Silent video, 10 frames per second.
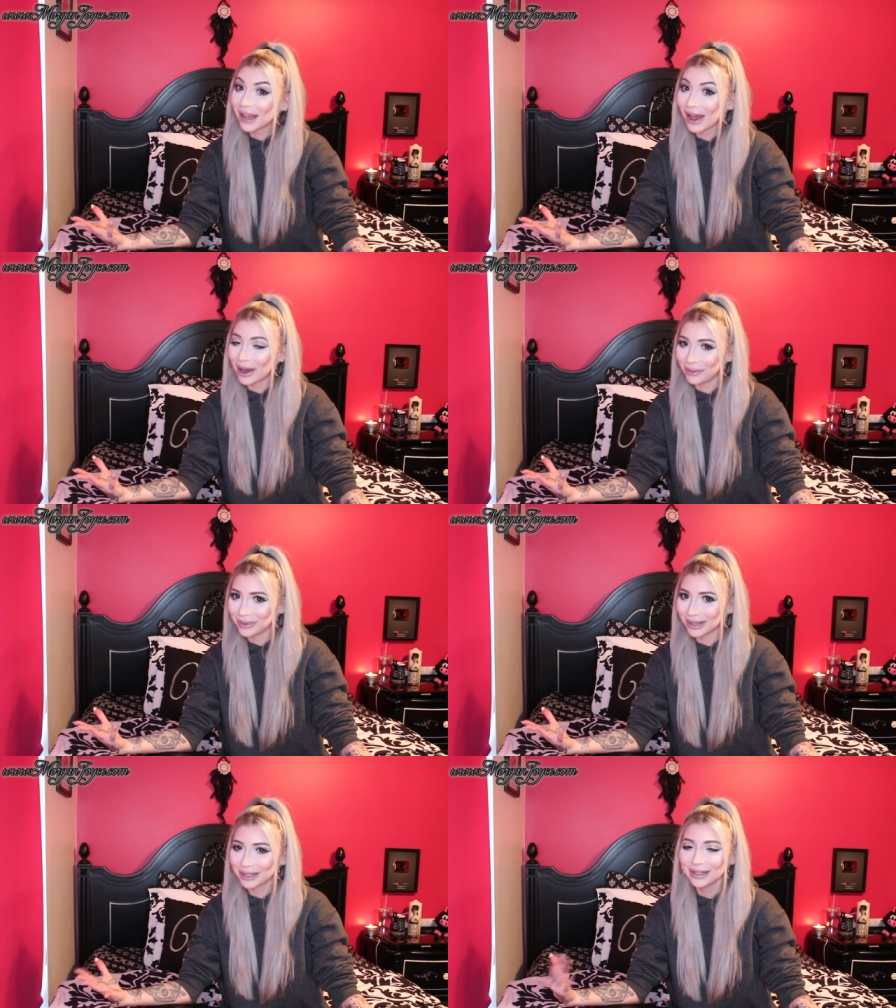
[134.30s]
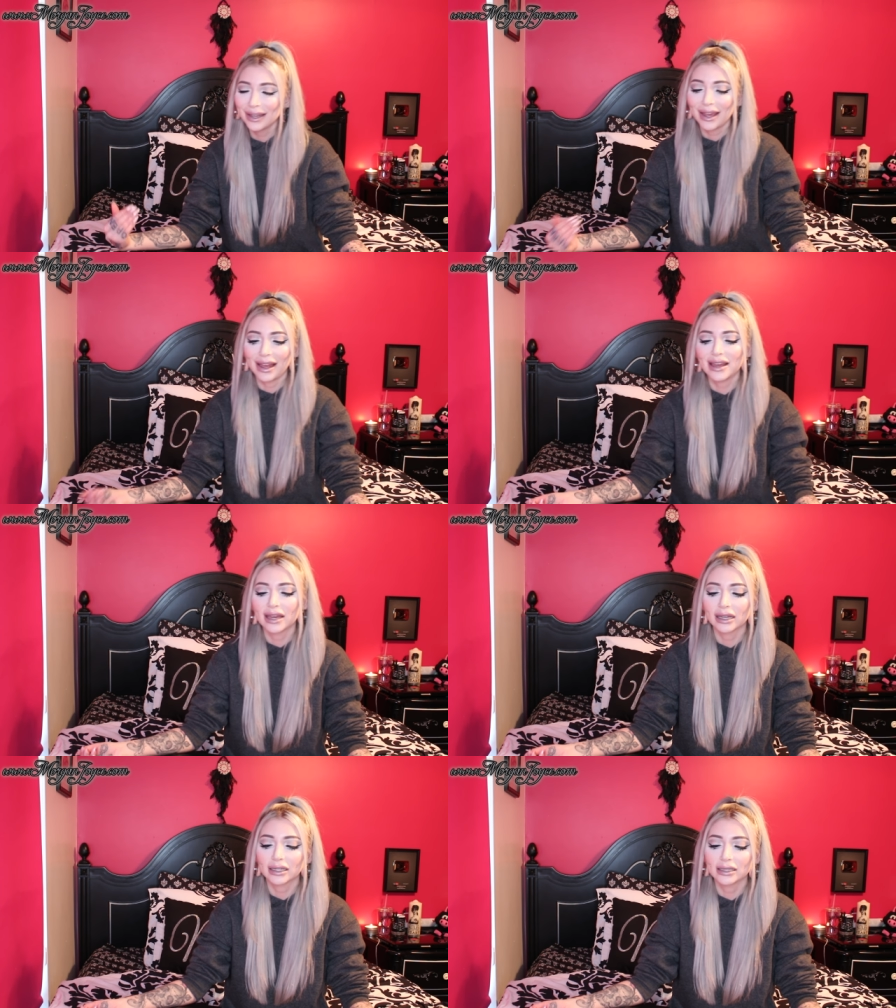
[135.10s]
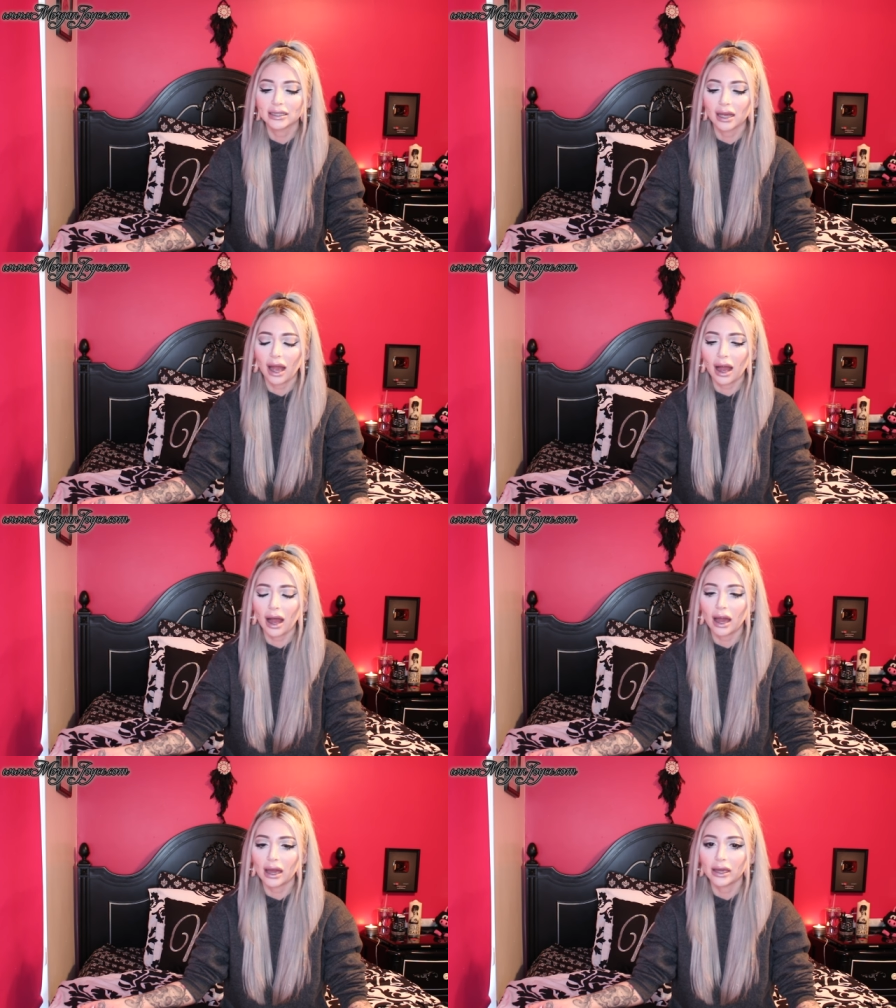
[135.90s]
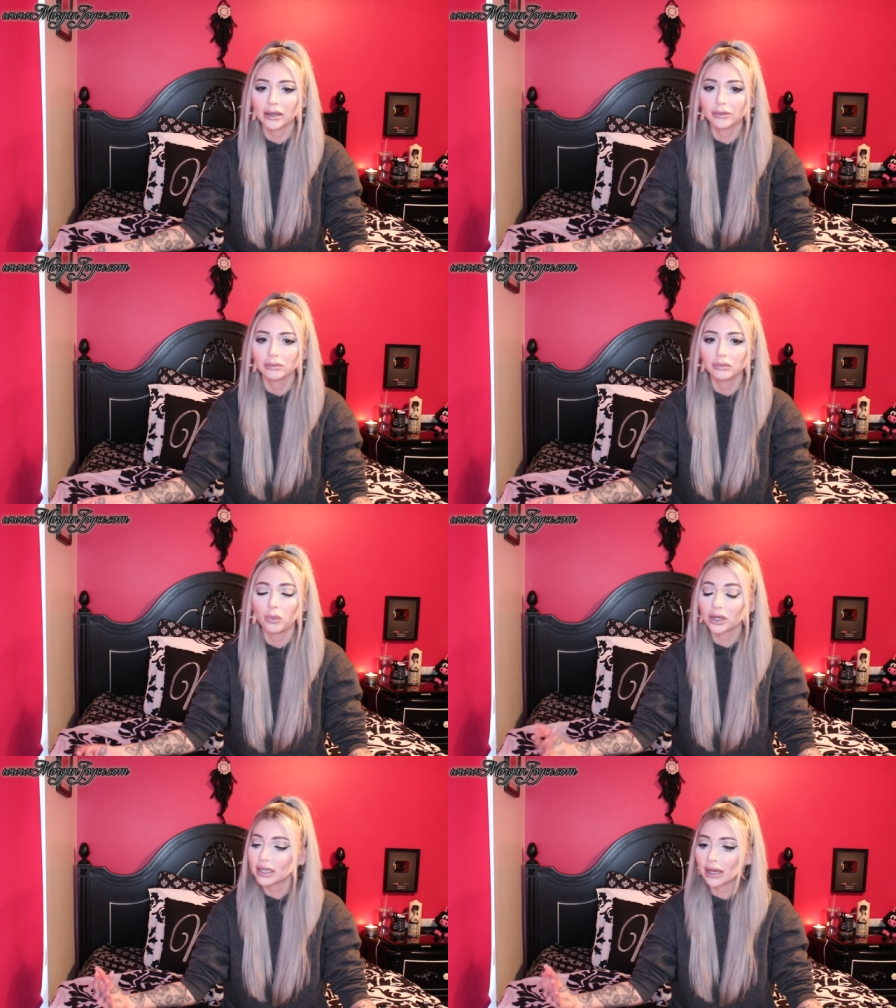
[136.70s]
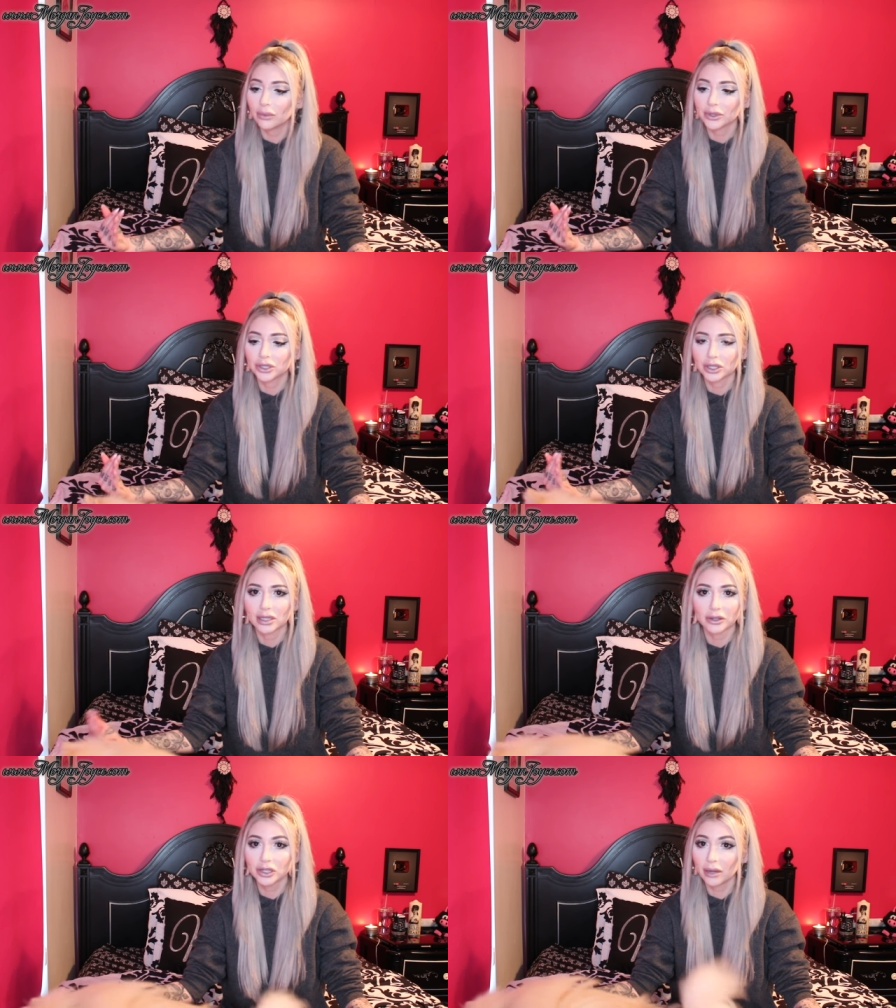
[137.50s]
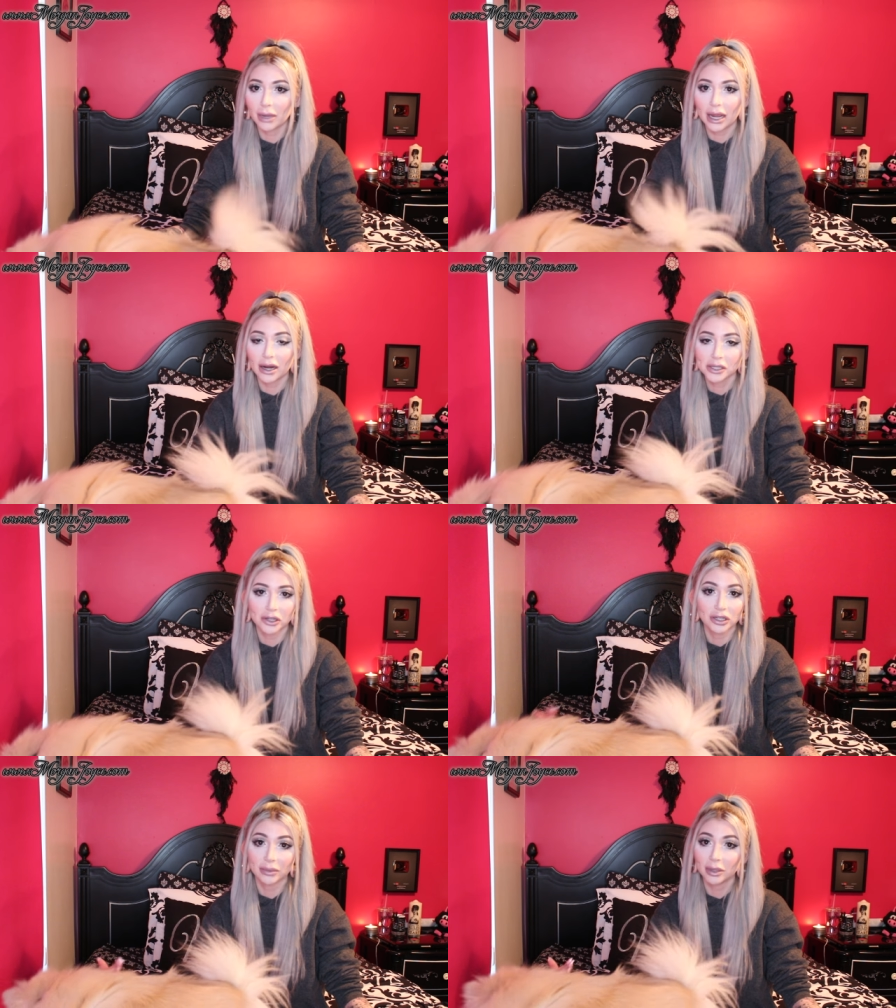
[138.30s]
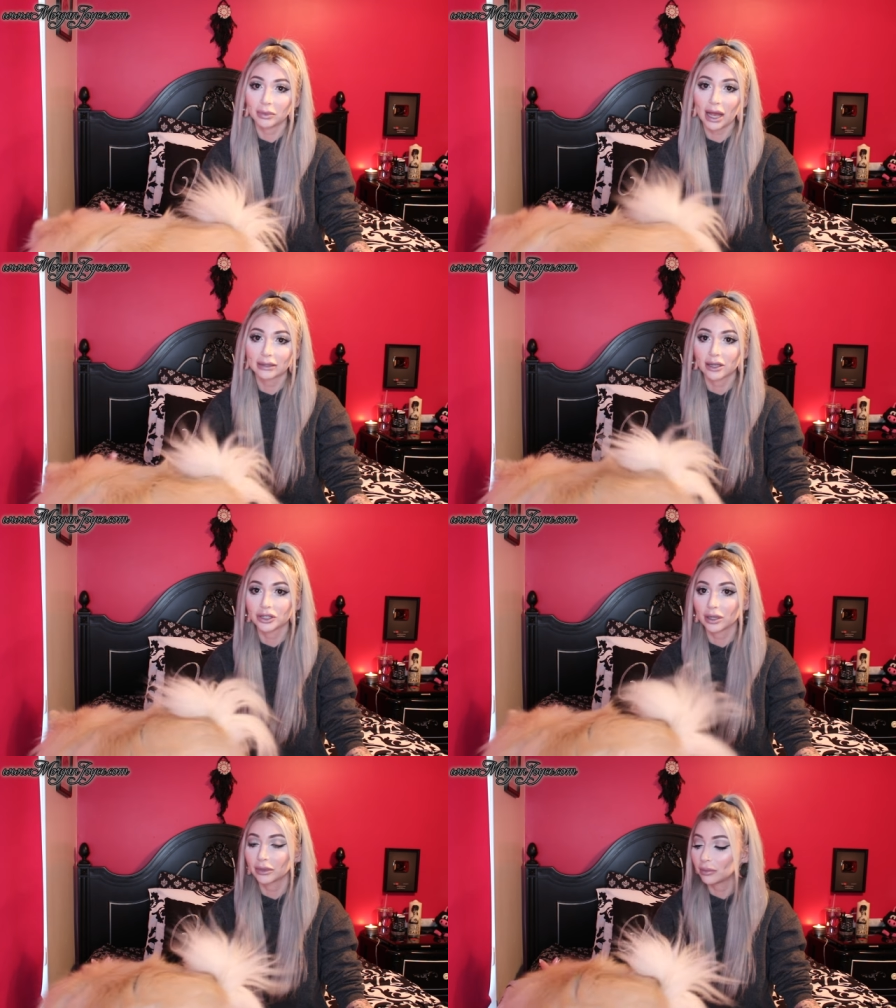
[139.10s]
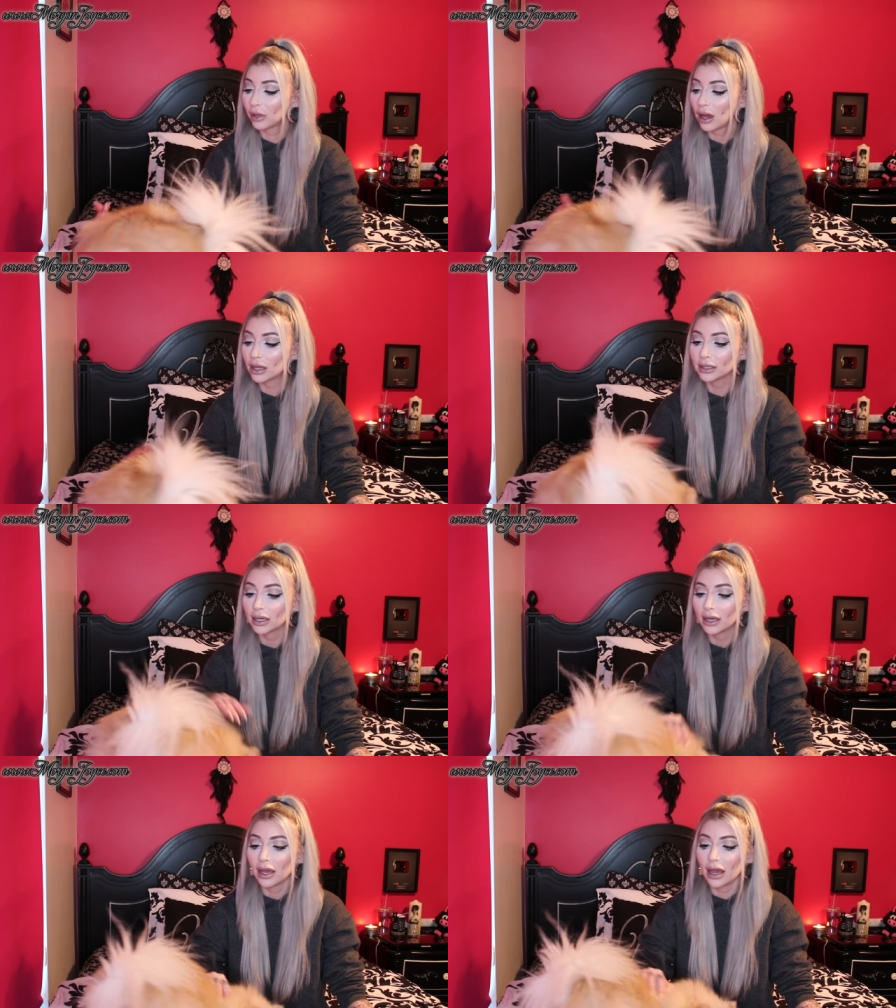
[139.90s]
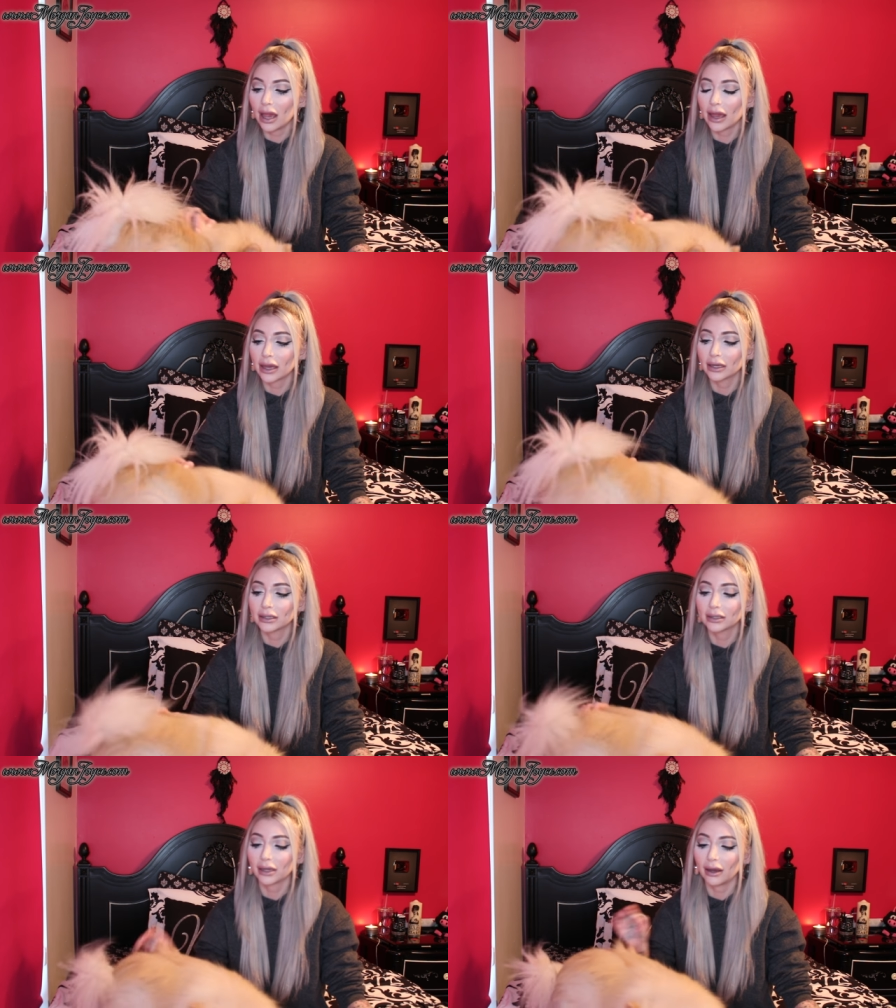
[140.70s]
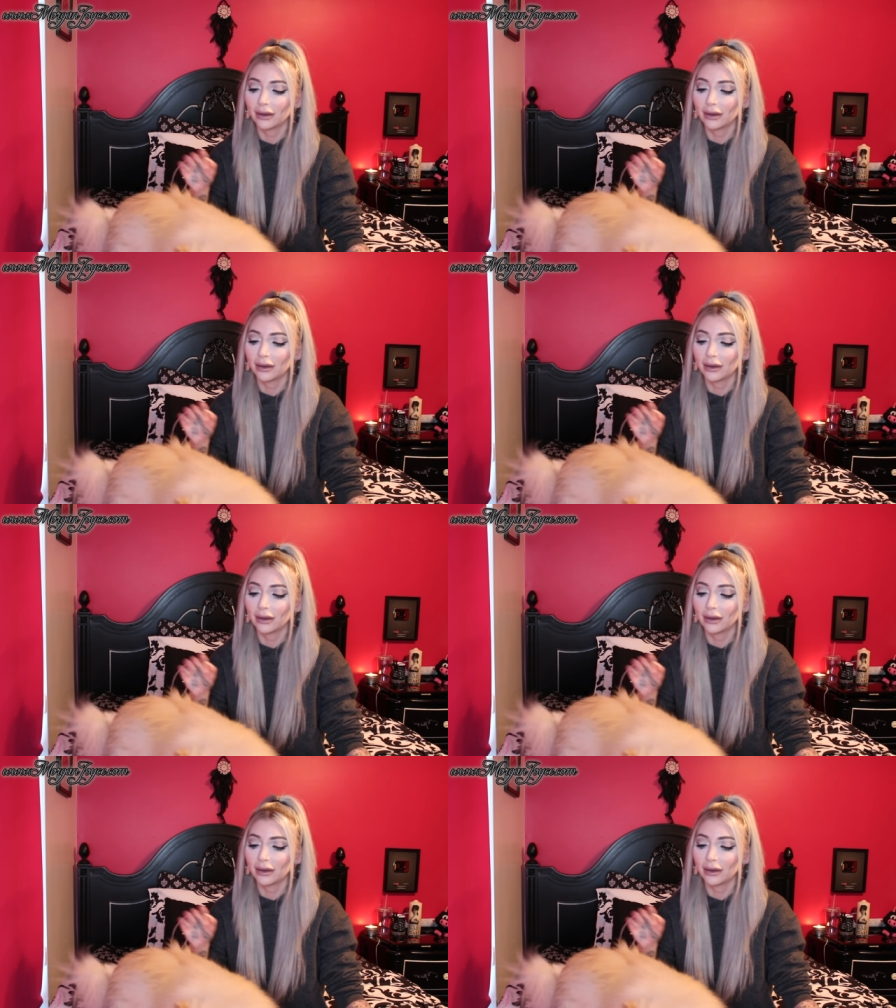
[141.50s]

happen, and I one day was just touching up my hair, touching up the black, touching up the blonde, and